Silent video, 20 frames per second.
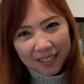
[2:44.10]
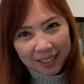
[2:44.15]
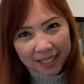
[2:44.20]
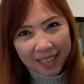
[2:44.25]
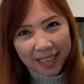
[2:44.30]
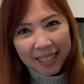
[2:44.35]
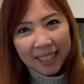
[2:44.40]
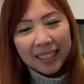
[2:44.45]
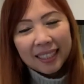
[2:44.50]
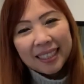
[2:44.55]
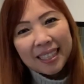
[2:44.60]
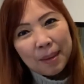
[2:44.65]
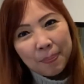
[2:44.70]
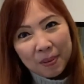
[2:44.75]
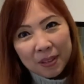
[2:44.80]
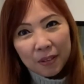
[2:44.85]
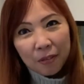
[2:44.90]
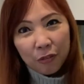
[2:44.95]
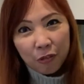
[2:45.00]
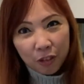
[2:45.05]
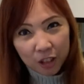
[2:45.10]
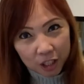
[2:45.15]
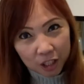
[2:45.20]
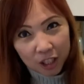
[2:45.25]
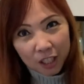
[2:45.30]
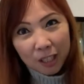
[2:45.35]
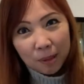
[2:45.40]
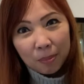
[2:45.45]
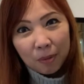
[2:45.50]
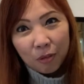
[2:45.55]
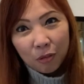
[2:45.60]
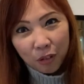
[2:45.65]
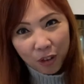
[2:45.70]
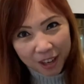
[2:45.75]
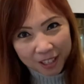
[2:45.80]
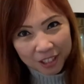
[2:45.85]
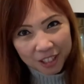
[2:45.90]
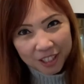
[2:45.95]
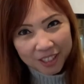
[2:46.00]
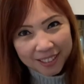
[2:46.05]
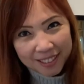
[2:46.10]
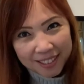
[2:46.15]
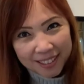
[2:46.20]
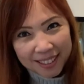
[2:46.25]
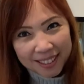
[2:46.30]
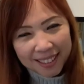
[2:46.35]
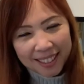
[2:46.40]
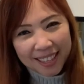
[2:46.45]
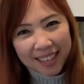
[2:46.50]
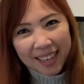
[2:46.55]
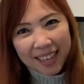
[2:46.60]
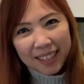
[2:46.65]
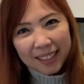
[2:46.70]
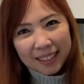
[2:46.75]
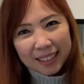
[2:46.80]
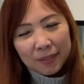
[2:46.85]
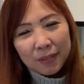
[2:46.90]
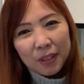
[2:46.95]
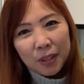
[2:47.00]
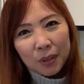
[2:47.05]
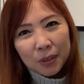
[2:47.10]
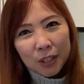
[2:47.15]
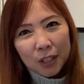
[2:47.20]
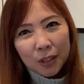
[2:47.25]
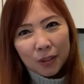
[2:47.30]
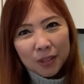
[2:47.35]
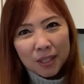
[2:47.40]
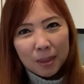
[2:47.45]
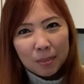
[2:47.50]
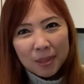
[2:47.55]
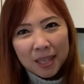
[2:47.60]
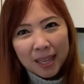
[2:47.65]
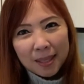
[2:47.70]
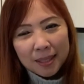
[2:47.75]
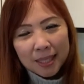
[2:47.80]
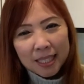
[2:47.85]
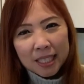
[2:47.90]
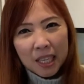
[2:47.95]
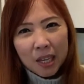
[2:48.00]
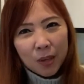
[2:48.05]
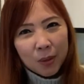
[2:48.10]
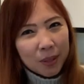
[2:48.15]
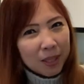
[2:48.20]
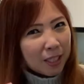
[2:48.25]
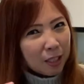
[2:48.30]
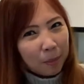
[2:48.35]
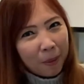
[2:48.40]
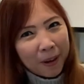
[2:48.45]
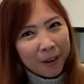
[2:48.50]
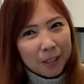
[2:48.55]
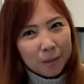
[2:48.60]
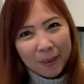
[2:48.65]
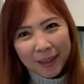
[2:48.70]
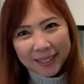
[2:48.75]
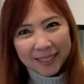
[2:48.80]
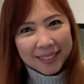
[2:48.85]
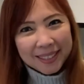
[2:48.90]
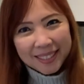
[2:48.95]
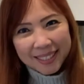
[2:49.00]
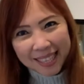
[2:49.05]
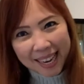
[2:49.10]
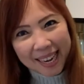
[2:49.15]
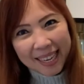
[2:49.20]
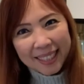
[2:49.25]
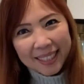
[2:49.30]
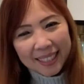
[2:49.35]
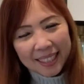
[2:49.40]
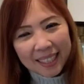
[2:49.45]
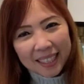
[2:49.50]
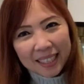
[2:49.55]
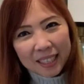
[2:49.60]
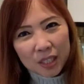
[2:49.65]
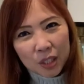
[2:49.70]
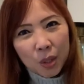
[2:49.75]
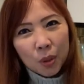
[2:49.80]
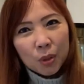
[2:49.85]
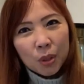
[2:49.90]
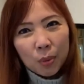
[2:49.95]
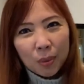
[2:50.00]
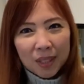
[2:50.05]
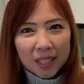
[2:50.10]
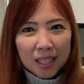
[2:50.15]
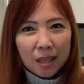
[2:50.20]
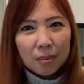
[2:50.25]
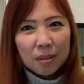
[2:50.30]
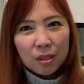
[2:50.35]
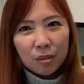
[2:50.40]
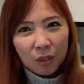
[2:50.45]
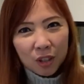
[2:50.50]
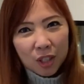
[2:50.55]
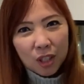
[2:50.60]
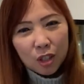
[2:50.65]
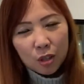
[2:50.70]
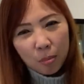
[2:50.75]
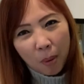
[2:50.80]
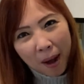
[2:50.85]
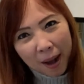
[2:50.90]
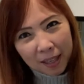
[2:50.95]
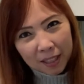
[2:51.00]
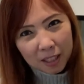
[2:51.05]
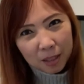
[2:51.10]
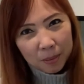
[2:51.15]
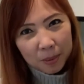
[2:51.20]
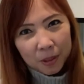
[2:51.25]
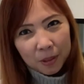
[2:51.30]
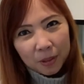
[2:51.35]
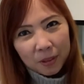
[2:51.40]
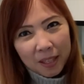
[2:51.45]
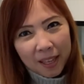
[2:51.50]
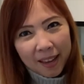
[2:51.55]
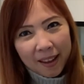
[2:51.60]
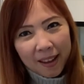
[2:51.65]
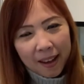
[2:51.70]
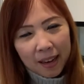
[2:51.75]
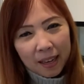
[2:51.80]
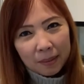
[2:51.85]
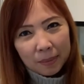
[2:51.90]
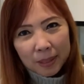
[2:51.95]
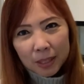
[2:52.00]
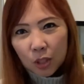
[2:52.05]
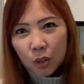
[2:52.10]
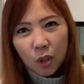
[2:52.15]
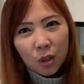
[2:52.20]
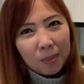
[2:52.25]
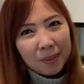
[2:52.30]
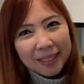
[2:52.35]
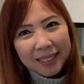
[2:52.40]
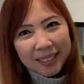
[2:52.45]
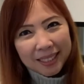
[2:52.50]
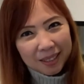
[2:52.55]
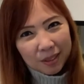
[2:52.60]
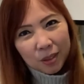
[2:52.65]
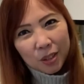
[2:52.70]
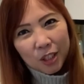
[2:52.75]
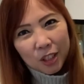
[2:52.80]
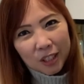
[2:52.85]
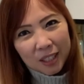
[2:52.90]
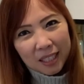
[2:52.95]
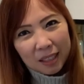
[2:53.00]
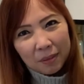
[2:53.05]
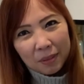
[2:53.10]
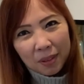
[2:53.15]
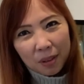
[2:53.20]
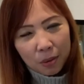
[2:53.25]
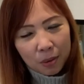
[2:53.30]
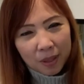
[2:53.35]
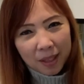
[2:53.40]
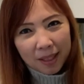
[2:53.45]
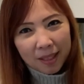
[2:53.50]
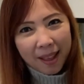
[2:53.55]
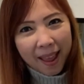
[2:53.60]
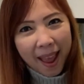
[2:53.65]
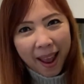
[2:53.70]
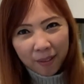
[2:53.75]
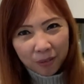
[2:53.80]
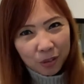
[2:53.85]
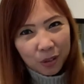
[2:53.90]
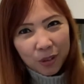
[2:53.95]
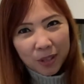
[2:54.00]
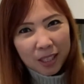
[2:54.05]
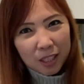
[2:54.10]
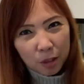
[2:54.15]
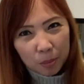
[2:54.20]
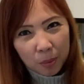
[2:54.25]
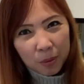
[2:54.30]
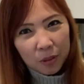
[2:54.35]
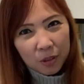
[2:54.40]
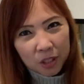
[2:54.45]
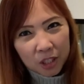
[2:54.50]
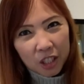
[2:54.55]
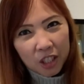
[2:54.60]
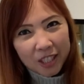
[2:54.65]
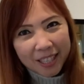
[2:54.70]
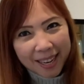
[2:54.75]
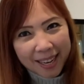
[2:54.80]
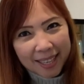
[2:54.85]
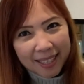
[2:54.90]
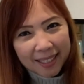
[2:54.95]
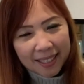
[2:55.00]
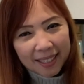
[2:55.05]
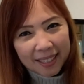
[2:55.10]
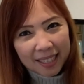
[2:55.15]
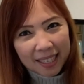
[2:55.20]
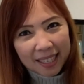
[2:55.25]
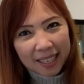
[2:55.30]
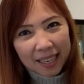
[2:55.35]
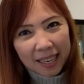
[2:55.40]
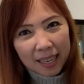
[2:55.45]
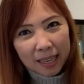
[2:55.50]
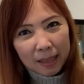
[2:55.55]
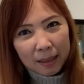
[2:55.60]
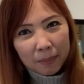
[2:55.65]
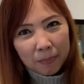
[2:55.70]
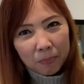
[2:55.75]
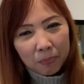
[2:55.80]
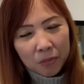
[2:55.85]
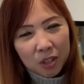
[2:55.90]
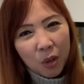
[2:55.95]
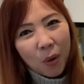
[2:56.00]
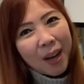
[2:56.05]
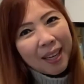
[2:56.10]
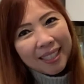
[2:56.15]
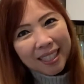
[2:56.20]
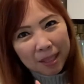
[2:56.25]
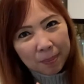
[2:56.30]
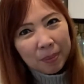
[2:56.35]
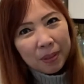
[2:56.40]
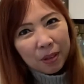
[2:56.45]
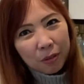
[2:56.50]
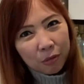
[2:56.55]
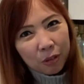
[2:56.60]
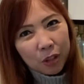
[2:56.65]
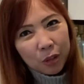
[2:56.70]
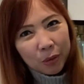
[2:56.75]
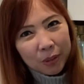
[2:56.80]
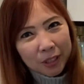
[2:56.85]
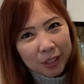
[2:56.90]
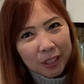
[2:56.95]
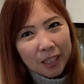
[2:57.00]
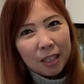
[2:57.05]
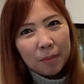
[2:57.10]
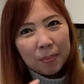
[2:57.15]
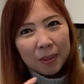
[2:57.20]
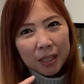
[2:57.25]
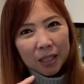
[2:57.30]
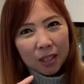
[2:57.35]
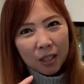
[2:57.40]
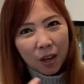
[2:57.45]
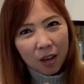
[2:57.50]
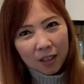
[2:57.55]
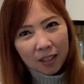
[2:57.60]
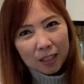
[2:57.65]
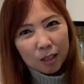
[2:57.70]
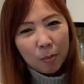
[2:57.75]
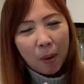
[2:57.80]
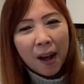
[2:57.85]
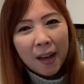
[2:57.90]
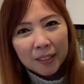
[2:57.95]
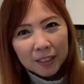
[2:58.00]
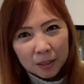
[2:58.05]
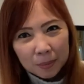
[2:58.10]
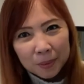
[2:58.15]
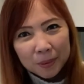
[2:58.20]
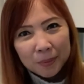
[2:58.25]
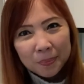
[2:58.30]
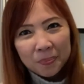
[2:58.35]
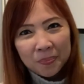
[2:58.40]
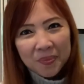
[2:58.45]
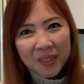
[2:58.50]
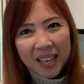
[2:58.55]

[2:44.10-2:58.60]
Okay, and I keep in the fridge, keep it fresh. Uh, even though, you know, sometimes they say, oh, it expired by this date. So you want to keep it as fresh as possible. Um, it's normally still good, even though after the expiration date. Um, so I keep in the refrigerator, keep it as long as possible.